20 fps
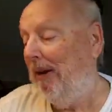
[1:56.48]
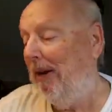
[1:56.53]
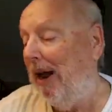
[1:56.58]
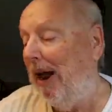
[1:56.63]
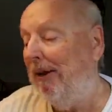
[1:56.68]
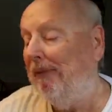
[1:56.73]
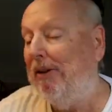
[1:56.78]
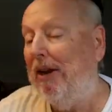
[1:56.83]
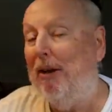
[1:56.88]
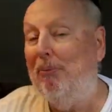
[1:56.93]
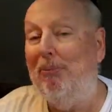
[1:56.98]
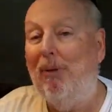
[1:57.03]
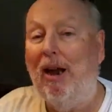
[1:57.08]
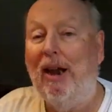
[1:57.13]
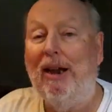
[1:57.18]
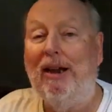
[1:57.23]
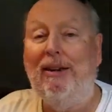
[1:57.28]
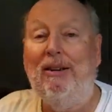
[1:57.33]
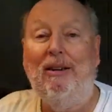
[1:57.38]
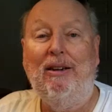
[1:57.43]
got
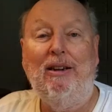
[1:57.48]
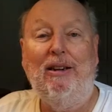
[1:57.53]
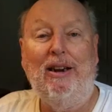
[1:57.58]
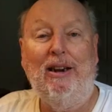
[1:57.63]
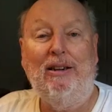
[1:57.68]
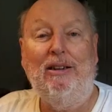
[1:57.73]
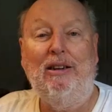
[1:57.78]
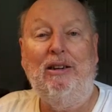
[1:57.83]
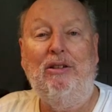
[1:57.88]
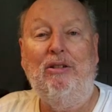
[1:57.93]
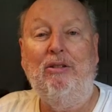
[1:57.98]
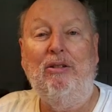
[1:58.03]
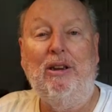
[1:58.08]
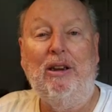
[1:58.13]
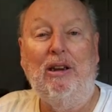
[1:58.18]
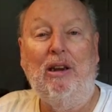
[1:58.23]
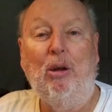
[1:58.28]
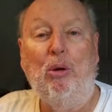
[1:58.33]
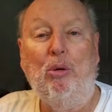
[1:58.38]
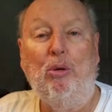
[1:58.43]
mine connected to
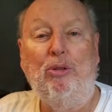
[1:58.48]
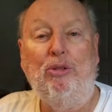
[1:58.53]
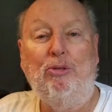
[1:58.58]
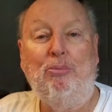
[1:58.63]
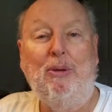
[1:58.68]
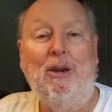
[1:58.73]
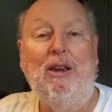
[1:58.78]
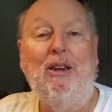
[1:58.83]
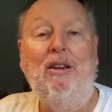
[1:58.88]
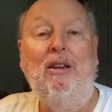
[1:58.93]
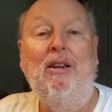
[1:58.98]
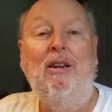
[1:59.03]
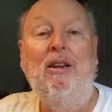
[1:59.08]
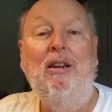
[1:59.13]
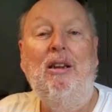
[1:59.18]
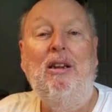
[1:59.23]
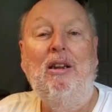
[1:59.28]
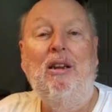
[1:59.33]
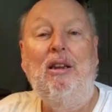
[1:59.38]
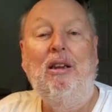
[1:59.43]
the lower speed
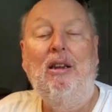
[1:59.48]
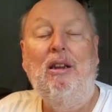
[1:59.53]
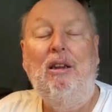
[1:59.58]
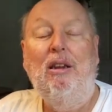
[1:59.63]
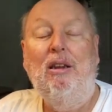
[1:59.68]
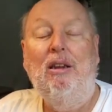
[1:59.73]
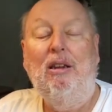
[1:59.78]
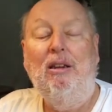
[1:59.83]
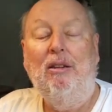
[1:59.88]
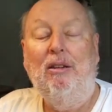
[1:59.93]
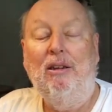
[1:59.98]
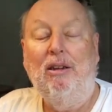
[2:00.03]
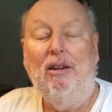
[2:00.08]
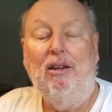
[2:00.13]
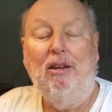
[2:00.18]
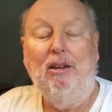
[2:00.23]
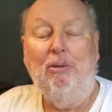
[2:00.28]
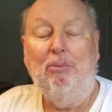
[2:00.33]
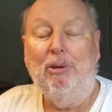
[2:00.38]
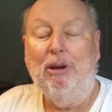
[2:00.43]

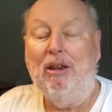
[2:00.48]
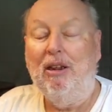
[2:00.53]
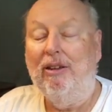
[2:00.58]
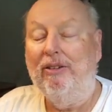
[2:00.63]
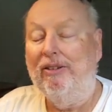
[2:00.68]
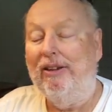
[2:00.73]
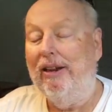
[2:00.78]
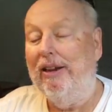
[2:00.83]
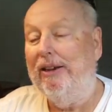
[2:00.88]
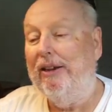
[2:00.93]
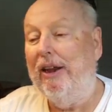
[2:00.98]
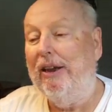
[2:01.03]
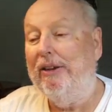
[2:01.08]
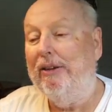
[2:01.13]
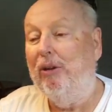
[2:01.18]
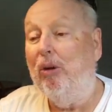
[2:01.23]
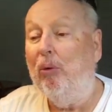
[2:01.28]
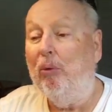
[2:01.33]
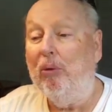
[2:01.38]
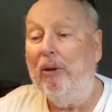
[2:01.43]
because I
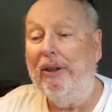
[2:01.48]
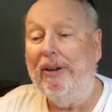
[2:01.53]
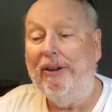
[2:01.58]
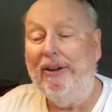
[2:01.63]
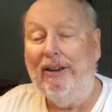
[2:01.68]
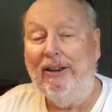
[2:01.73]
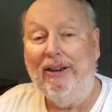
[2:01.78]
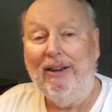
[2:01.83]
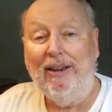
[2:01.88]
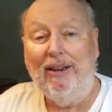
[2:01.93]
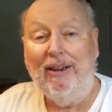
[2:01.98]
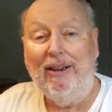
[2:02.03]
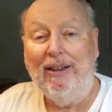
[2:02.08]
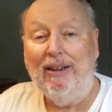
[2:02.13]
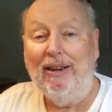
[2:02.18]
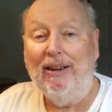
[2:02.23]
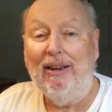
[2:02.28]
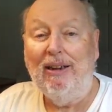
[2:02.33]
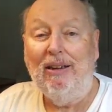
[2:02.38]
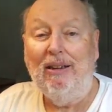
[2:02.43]
don't really need
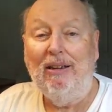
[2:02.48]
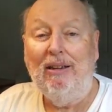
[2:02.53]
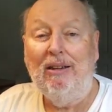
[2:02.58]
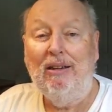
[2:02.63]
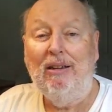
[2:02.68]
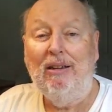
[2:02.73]
anything